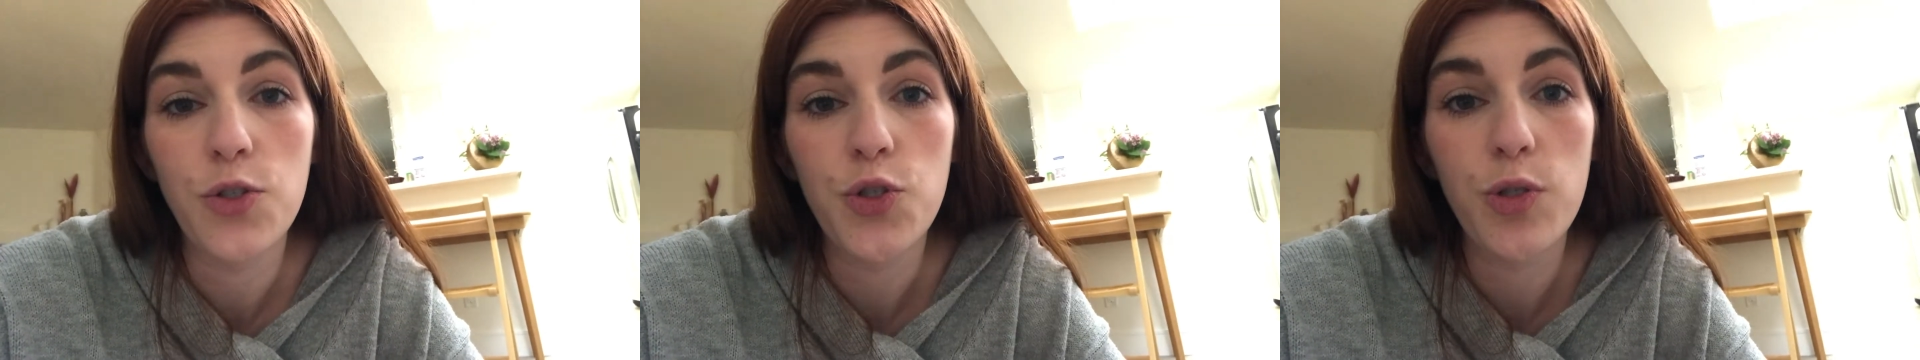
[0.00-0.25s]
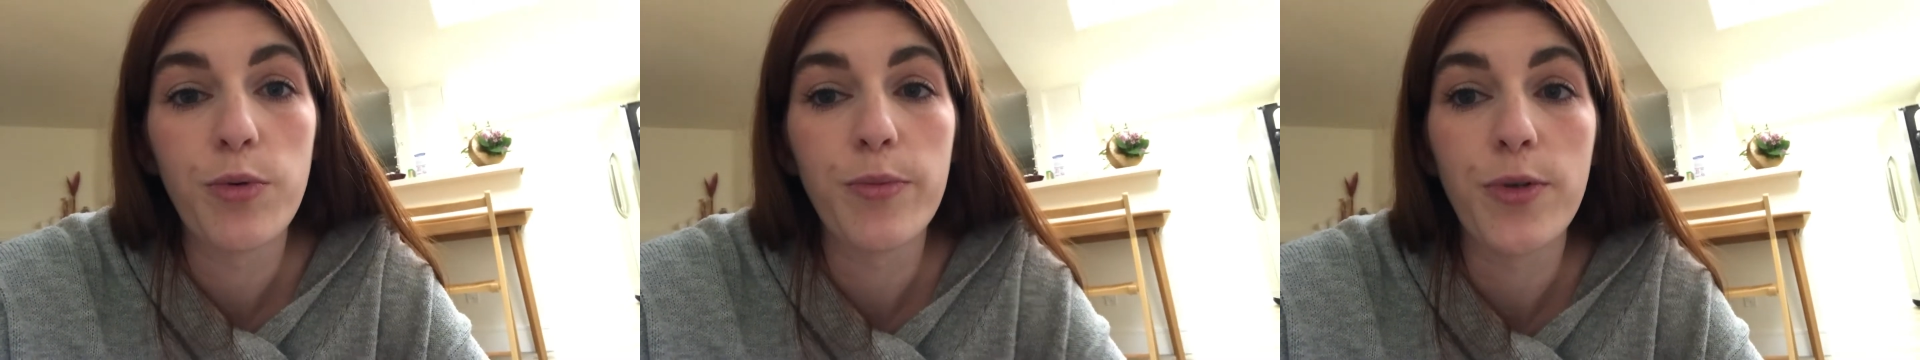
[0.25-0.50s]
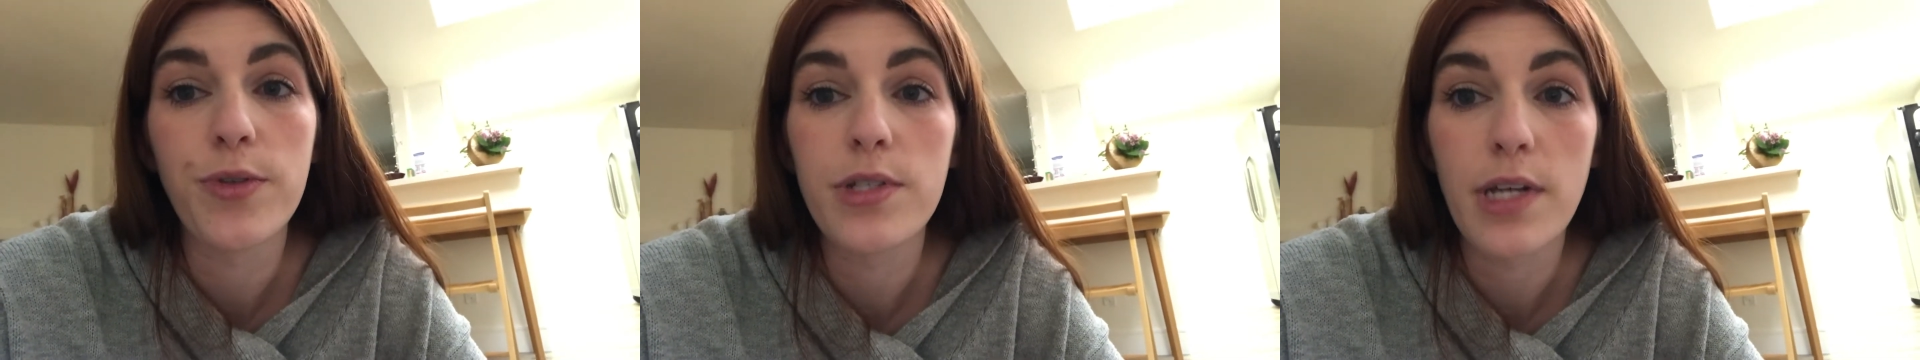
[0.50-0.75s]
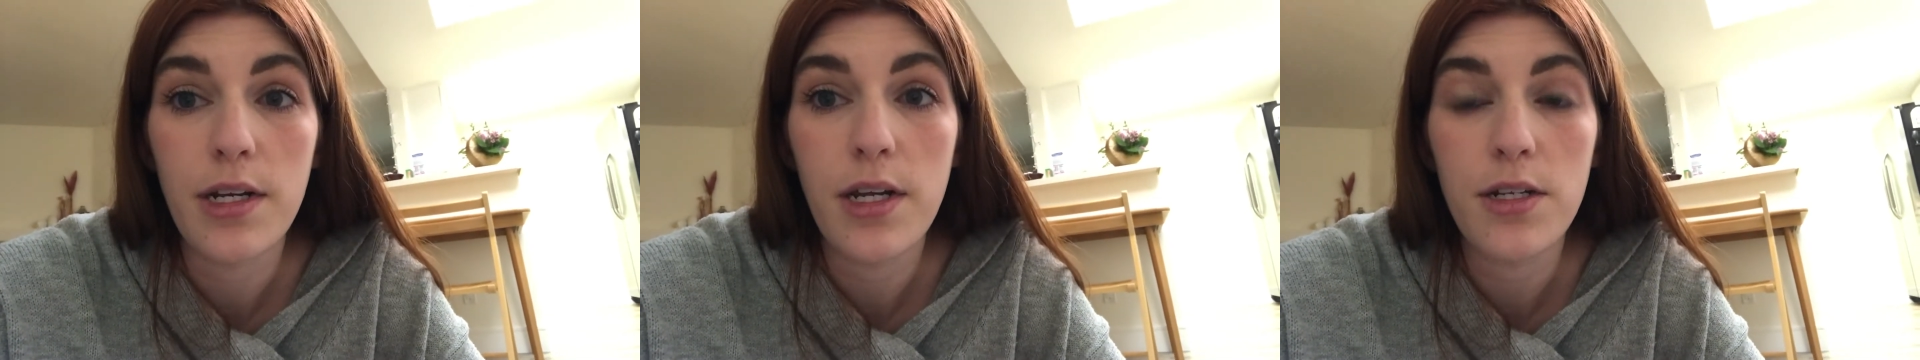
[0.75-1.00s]
Super Bowl
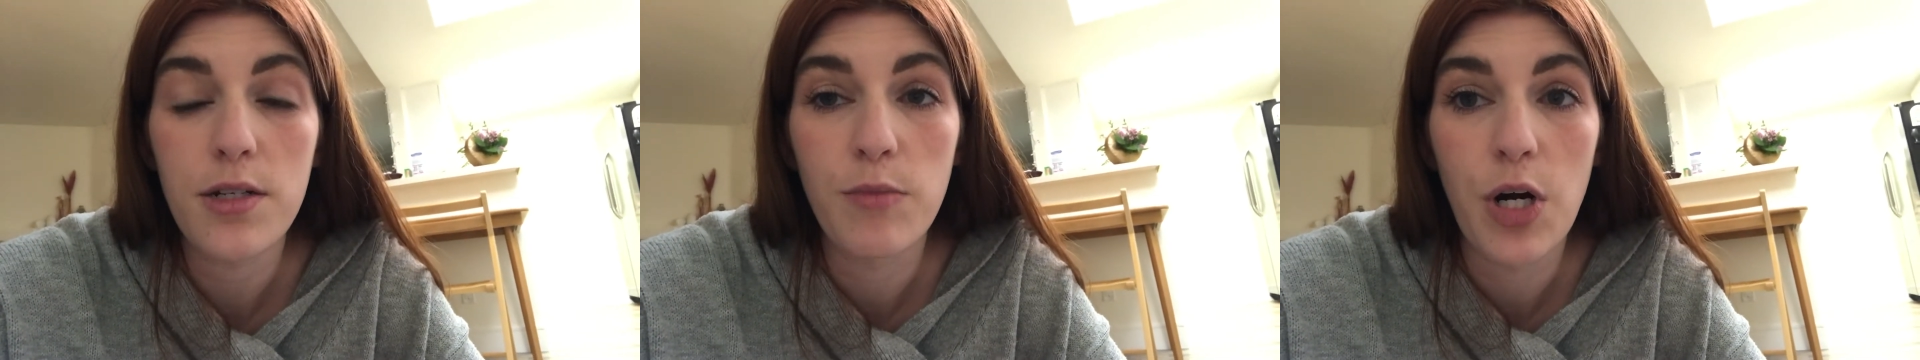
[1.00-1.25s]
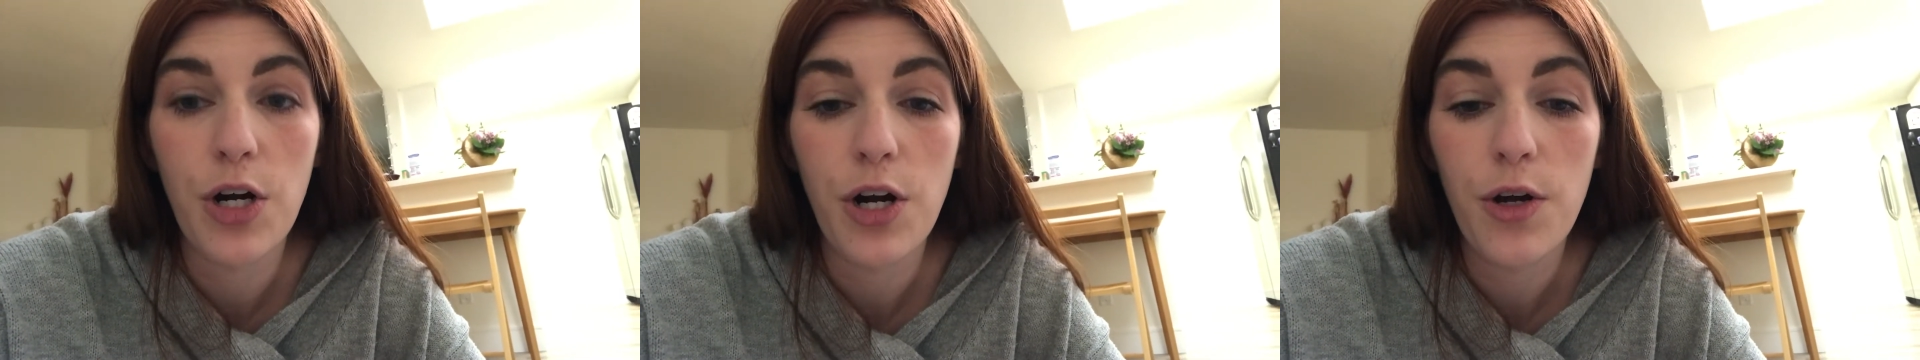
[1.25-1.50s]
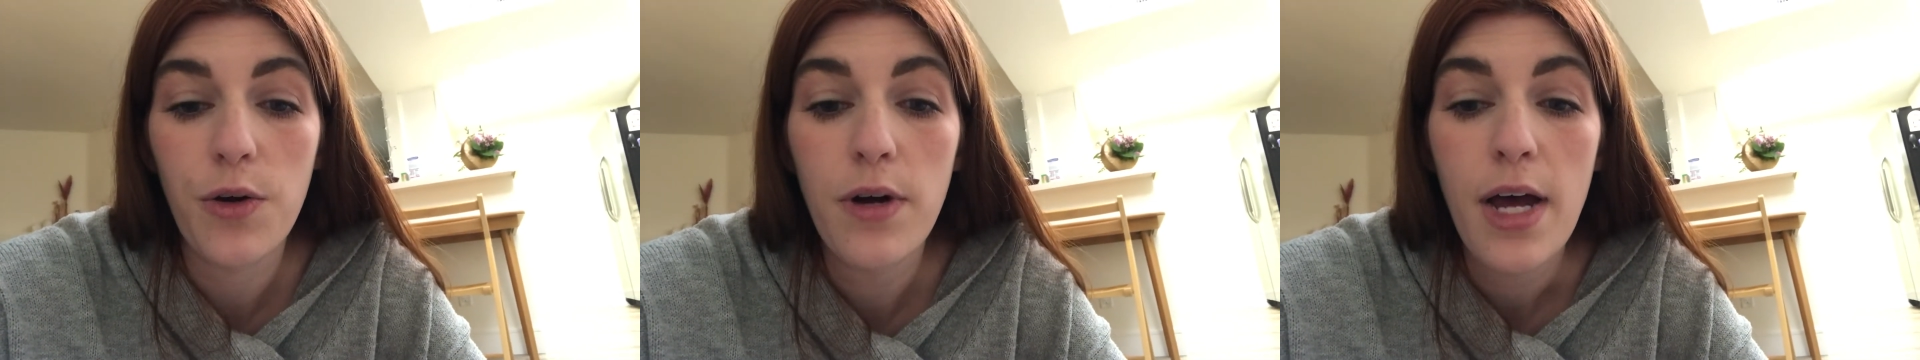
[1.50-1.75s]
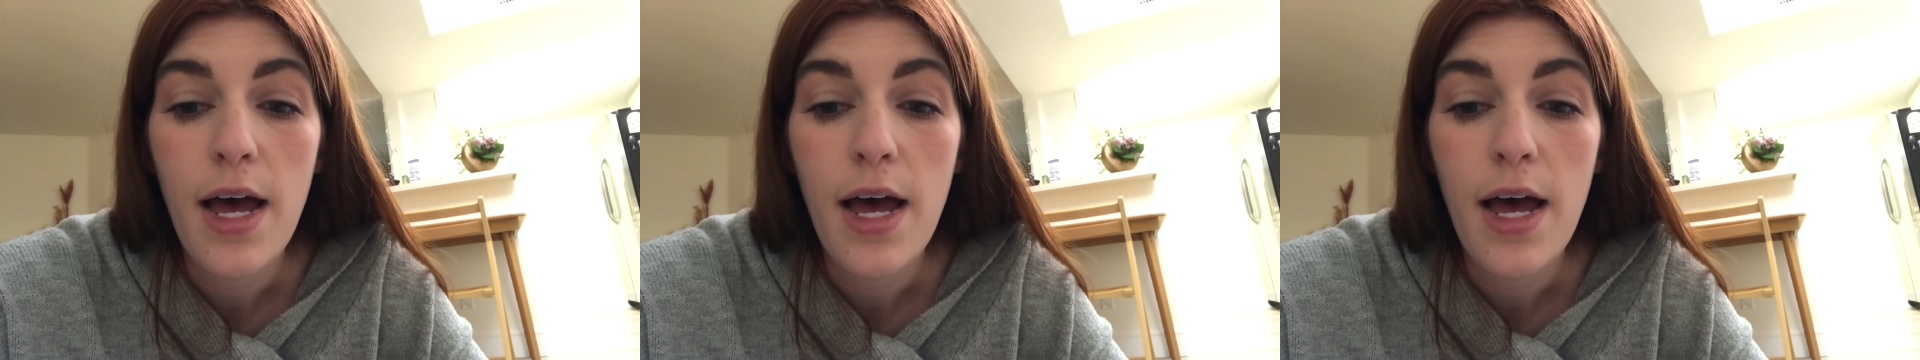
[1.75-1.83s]
Sunday tomorrow,